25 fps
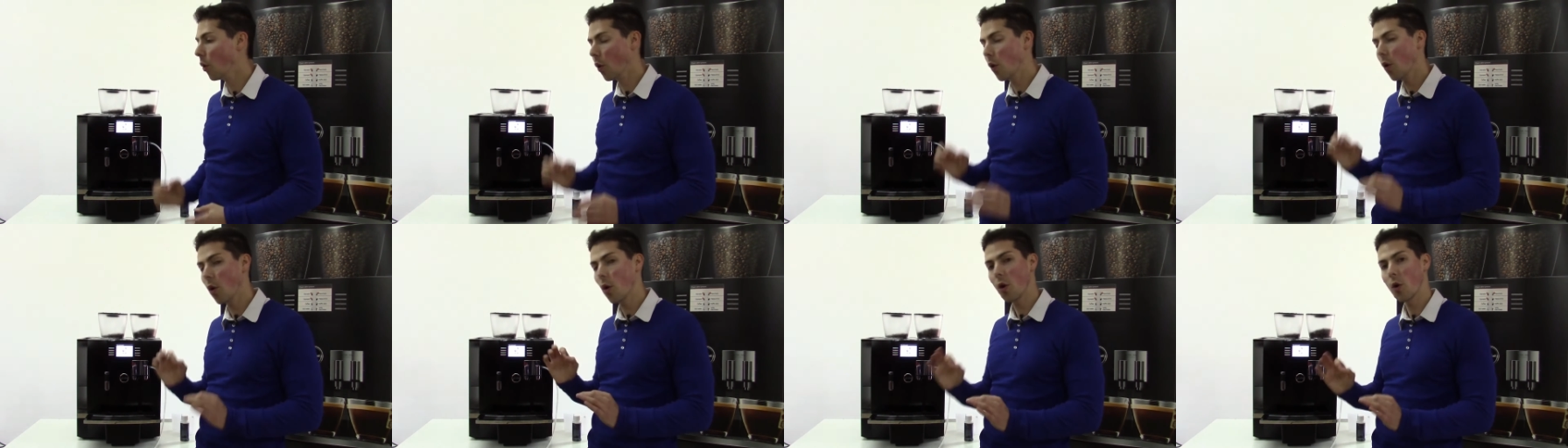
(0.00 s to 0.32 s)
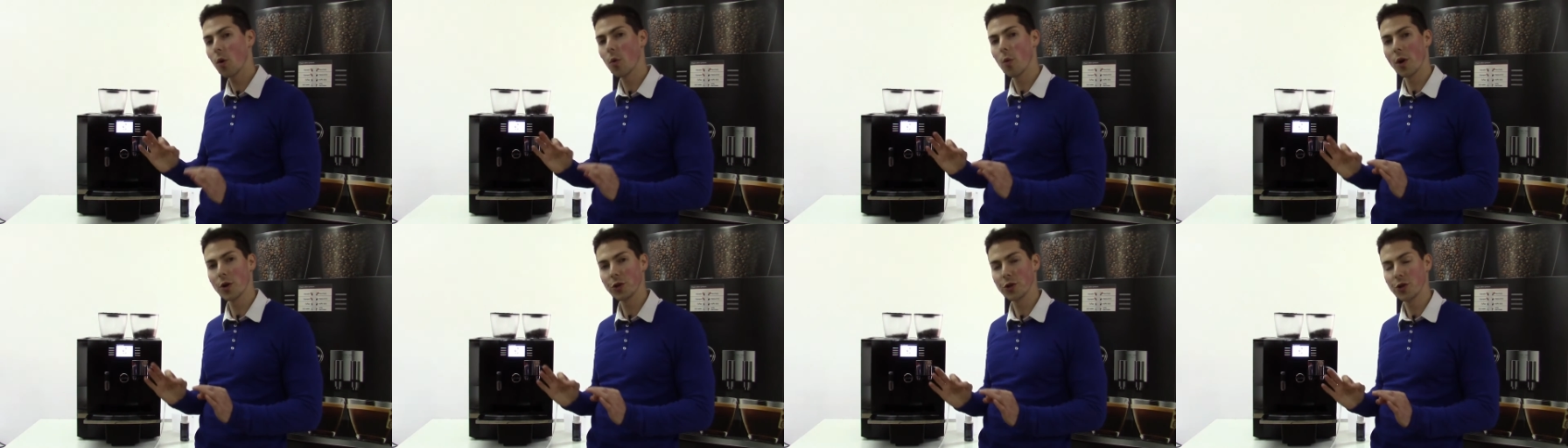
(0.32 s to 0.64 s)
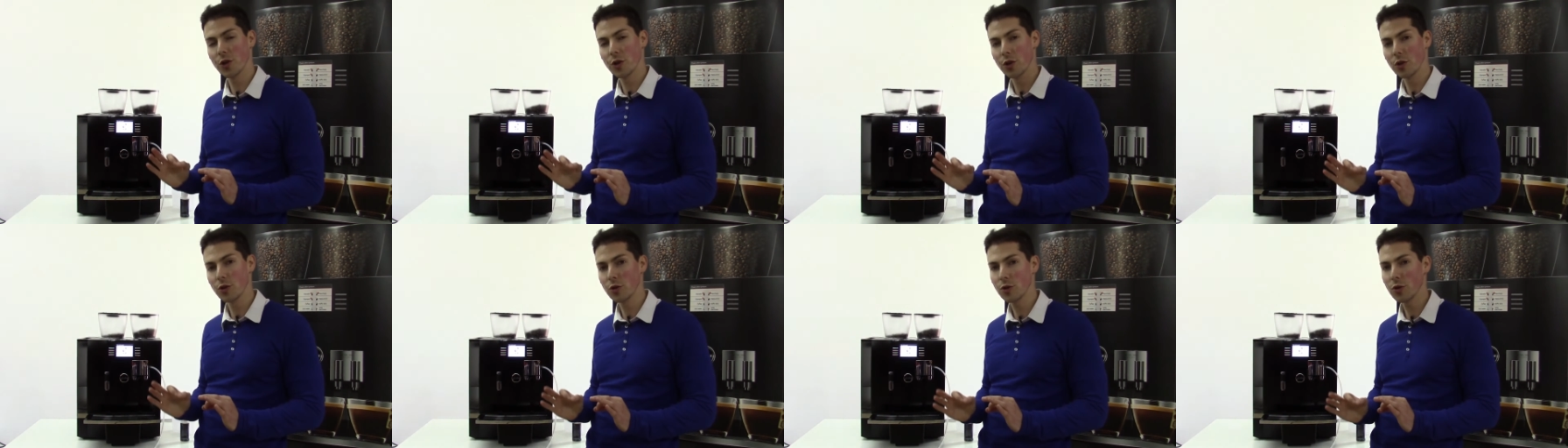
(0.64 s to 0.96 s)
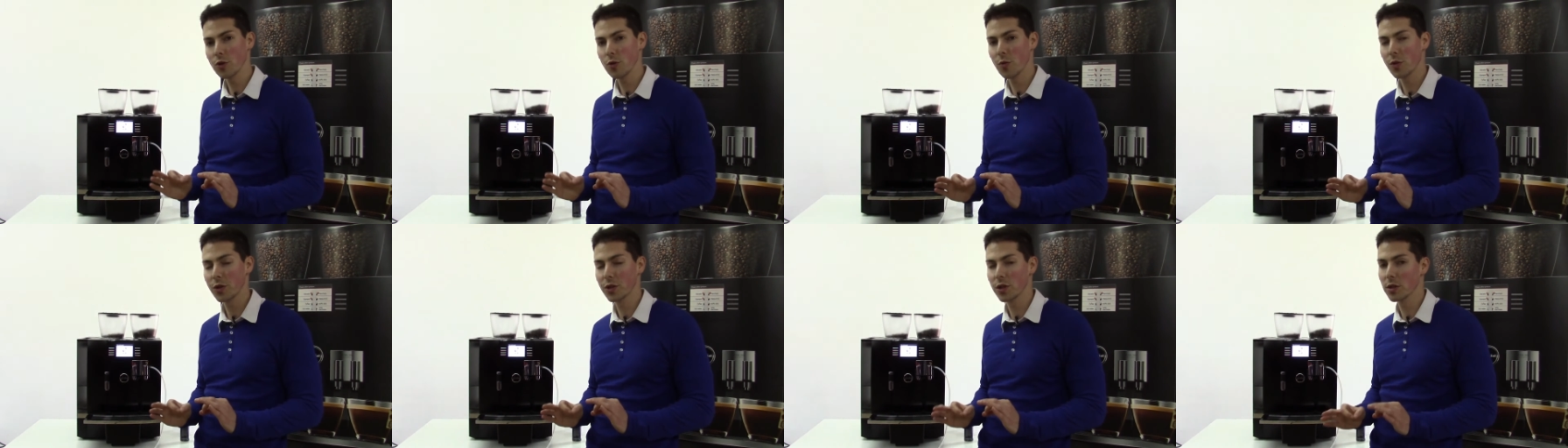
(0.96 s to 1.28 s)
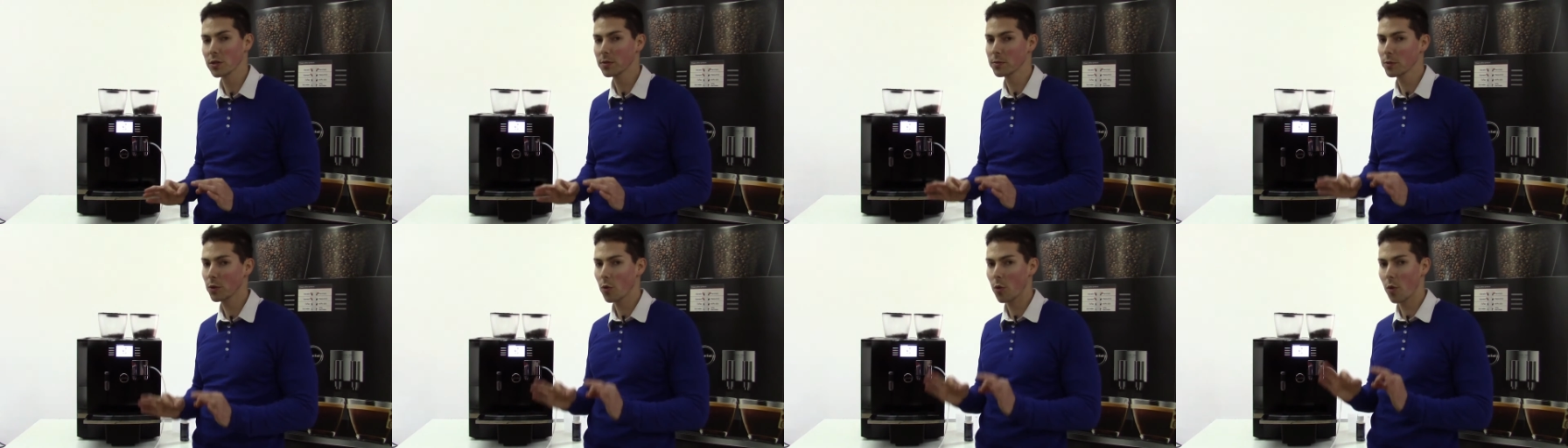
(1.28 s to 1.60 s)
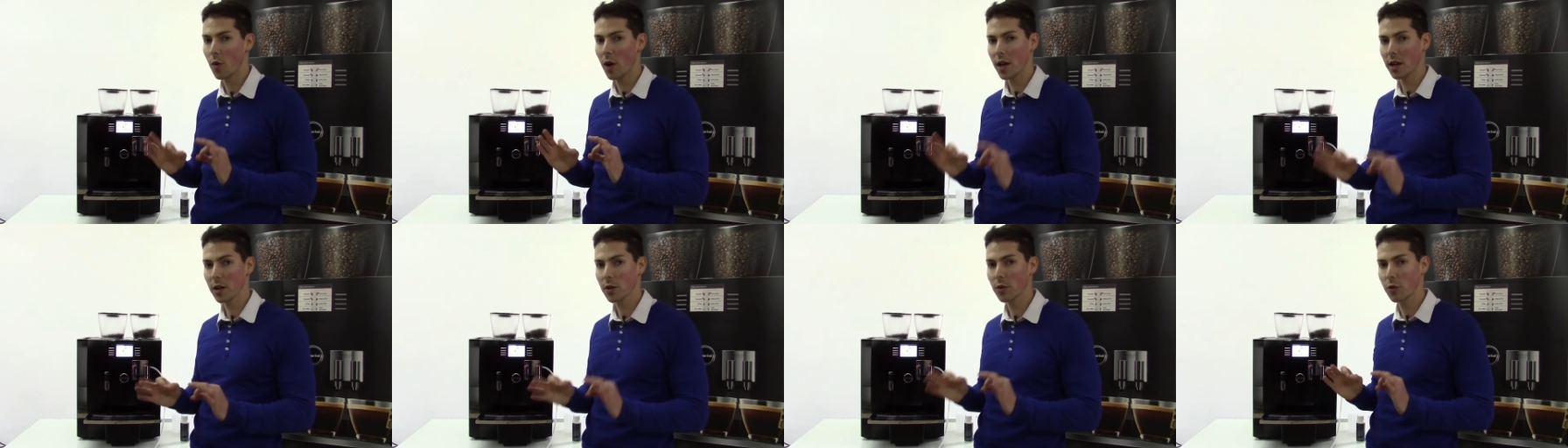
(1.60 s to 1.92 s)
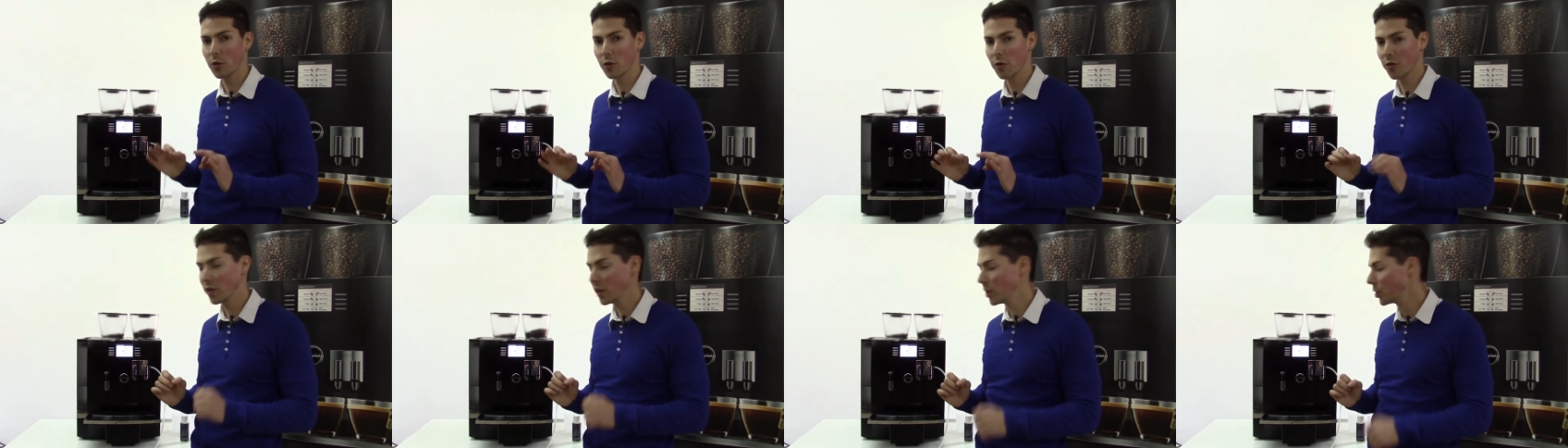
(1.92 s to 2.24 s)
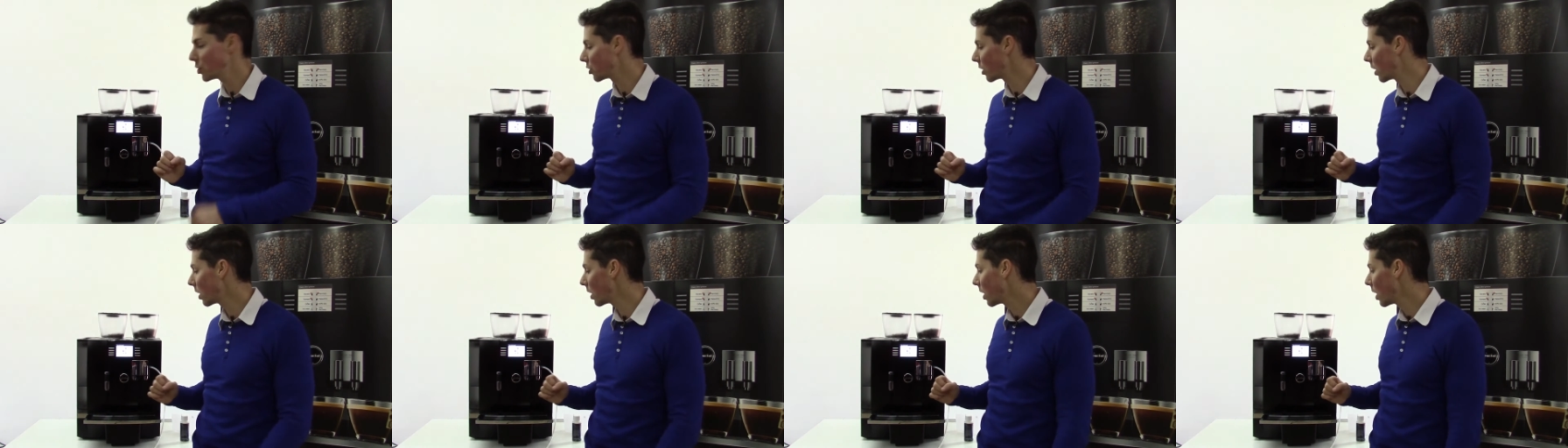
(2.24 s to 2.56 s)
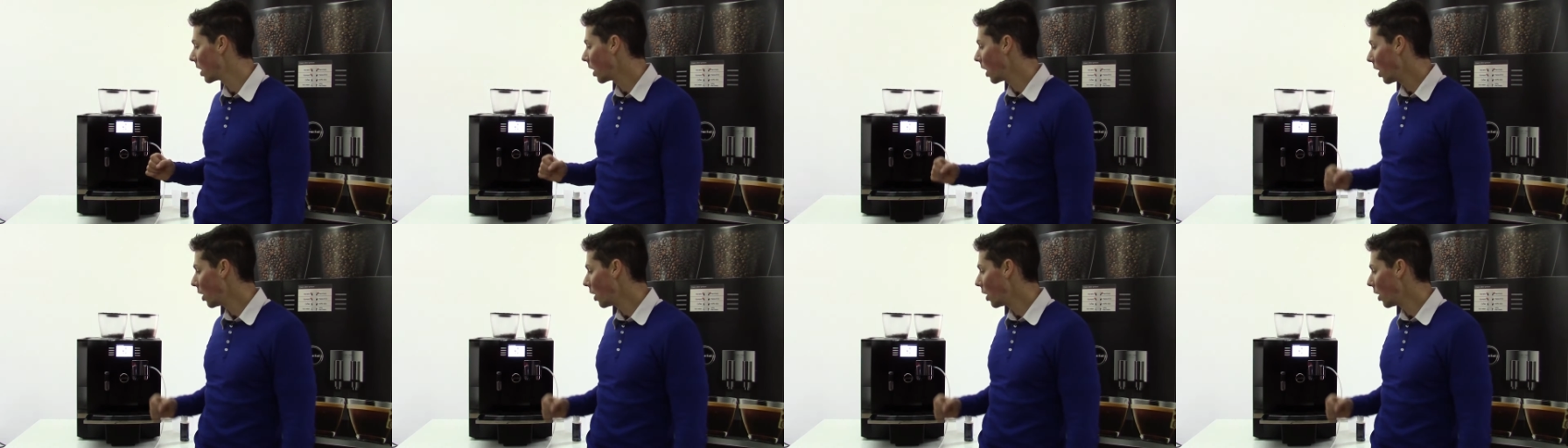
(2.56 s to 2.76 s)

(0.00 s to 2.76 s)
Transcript: or what you can do, which is quite a cool feature,